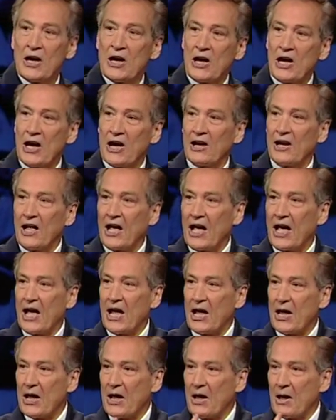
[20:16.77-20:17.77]
In
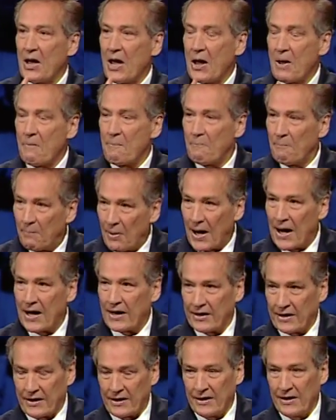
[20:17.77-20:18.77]
a, a
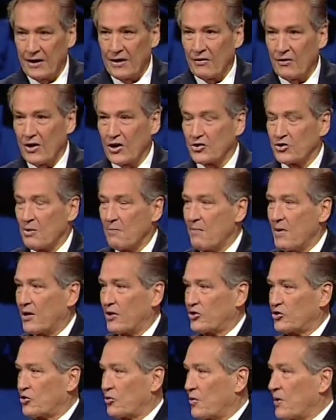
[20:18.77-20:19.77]
body, there's a
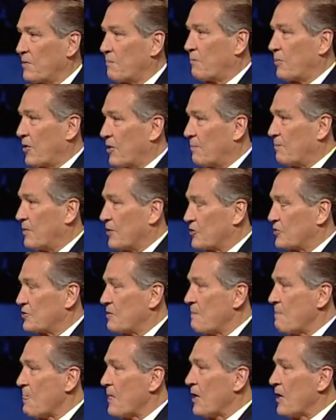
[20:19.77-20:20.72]
ministering purpose.